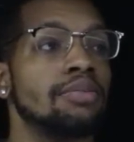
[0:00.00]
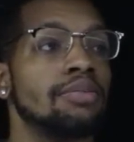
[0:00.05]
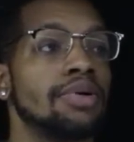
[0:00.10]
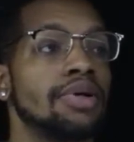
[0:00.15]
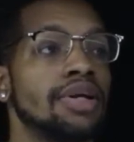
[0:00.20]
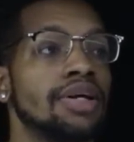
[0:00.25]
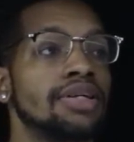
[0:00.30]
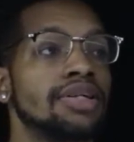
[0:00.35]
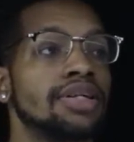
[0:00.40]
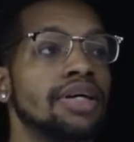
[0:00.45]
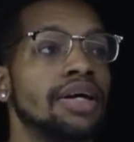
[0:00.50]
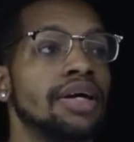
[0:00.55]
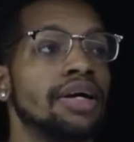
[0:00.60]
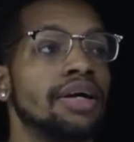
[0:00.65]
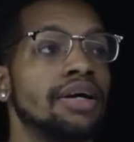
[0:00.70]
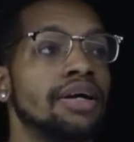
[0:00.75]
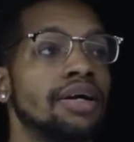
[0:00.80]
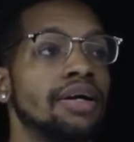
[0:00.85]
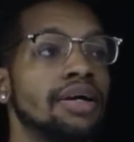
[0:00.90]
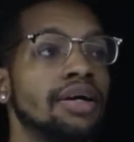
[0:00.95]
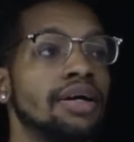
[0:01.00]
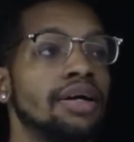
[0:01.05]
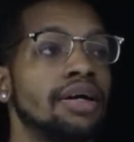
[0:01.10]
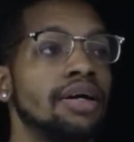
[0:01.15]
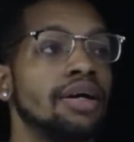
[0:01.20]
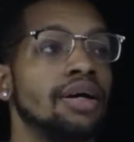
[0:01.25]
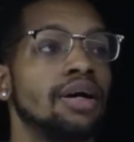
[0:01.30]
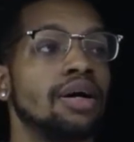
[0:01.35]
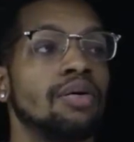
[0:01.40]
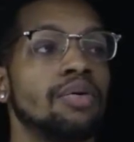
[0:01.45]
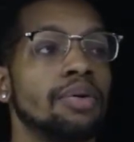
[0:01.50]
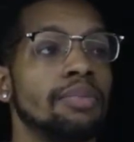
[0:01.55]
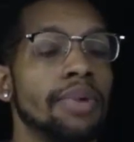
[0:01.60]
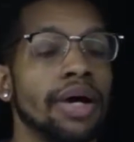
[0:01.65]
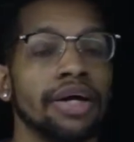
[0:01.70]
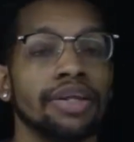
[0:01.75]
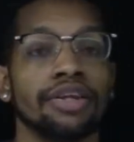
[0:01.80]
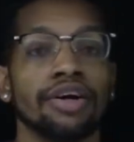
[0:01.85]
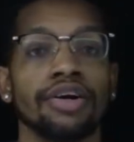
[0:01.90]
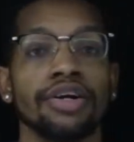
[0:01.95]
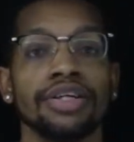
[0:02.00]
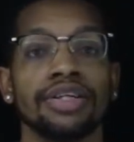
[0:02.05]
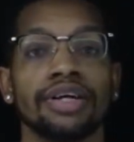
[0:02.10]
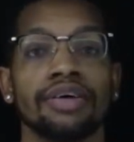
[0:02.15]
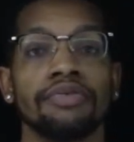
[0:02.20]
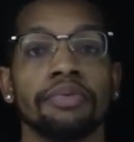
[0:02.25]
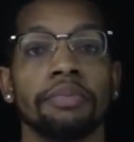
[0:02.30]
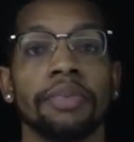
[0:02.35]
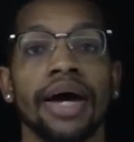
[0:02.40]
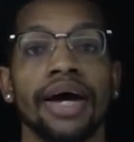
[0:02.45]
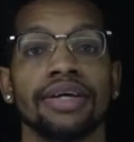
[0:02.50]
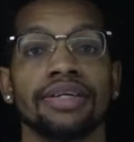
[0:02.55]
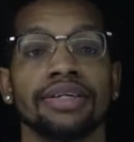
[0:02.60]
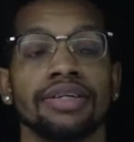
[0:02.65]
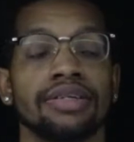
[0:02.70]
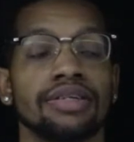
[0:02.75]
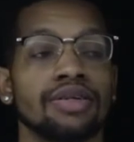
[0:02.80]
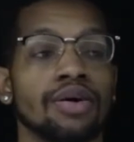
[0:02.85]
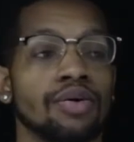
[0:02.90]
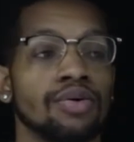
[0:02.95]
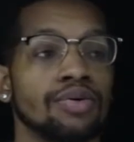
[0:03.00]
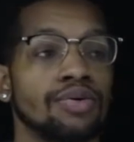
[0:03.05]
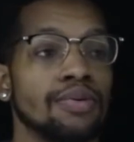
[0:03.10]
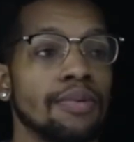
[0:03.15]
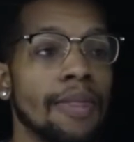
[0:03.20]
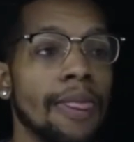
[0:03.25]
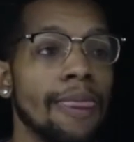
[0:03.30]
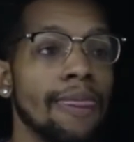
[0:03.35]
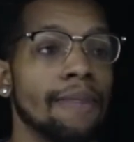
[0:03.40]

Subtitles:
but let's say we made 37 baskets total,